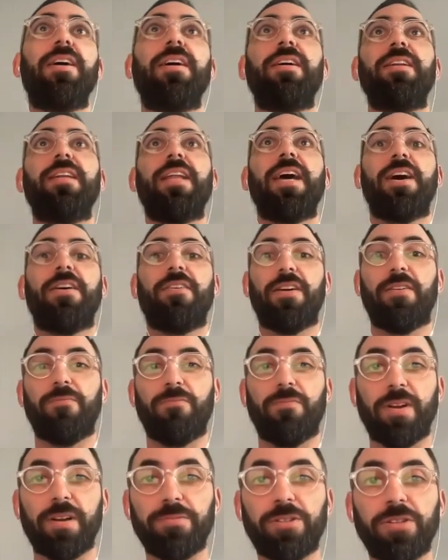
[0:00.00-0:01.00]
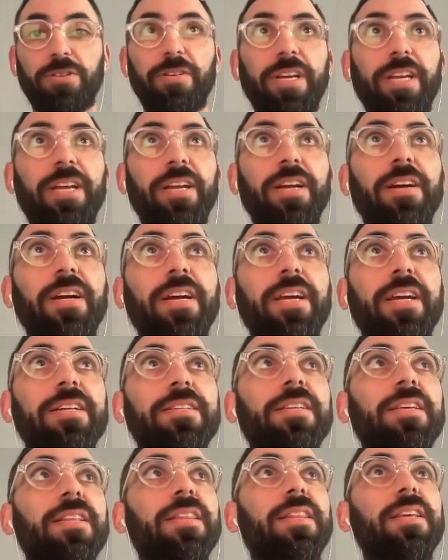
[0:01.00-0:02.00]
Now, what I'm showing here
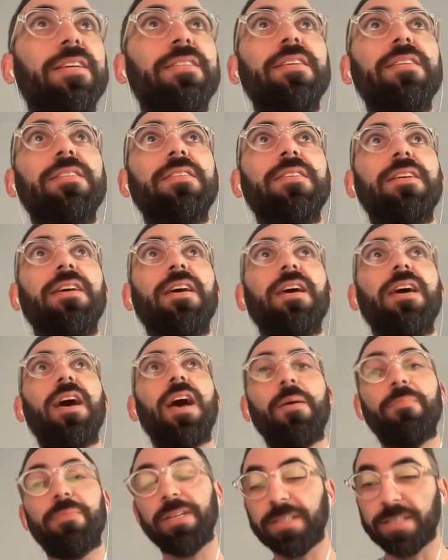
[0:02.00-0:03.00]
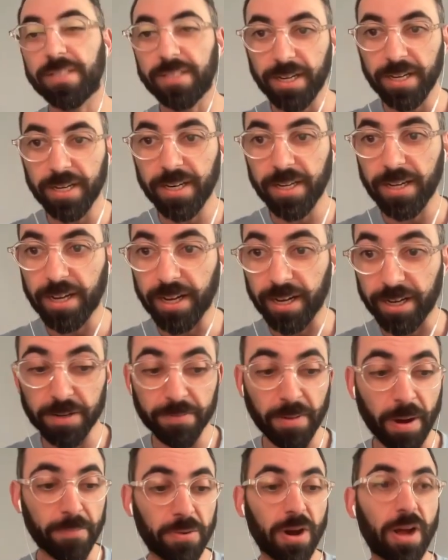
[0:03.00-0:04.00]
is I'm going to CD into
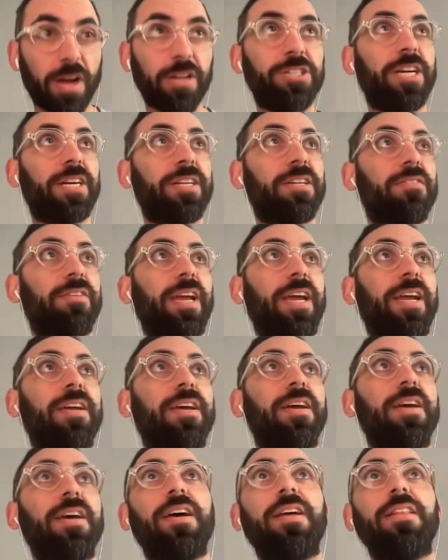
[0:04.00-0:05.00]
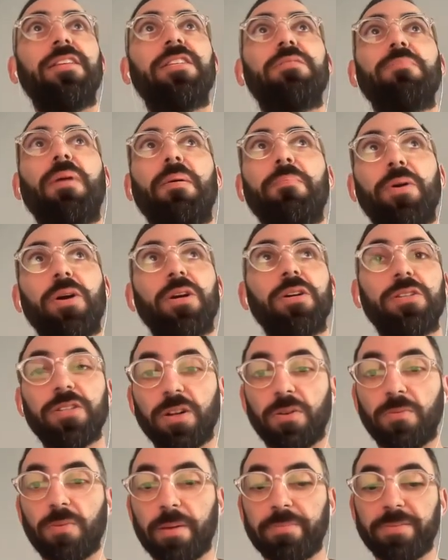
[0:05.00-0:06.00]
my project, okay? This is my
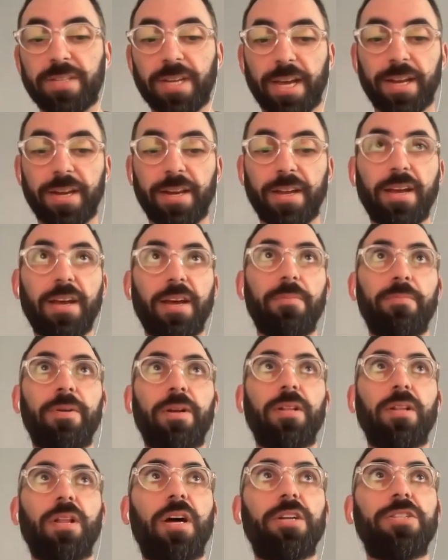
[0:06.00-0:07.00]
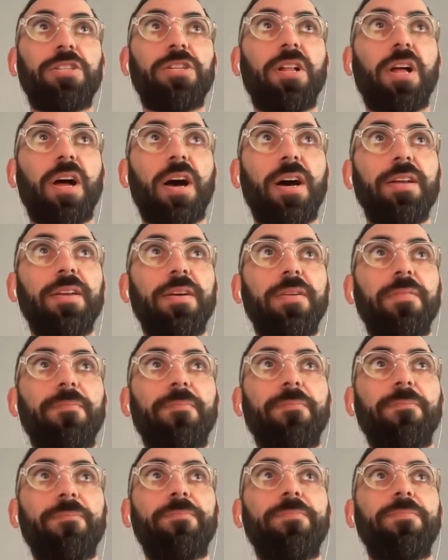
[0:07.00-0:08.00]
personal website. I'm going to launch Claude.
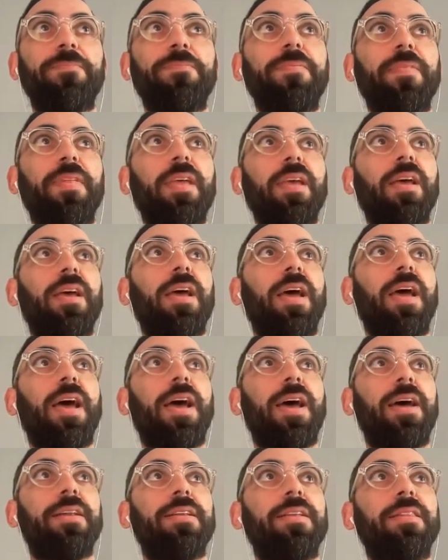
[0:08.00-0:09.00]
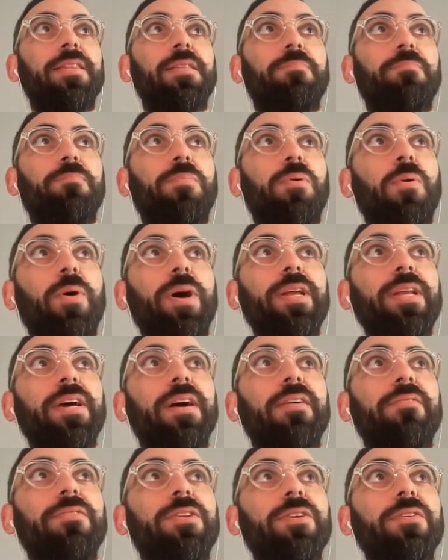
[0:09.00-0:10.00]
And the point
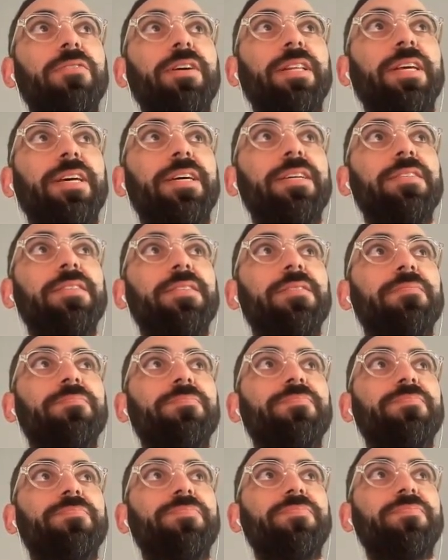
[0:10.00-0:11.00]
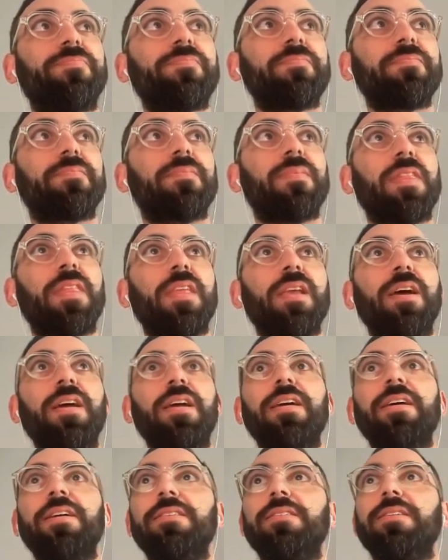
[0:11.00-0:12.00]
of doing this
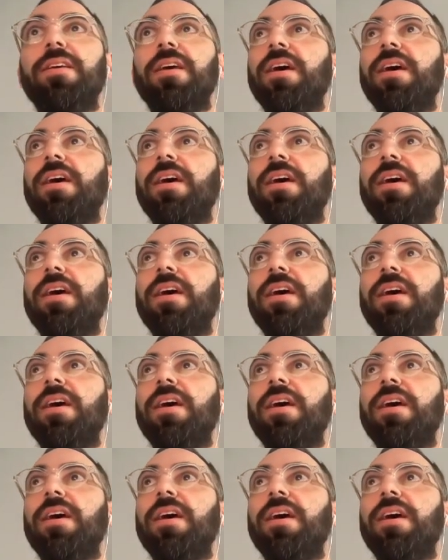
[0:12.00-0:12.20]
is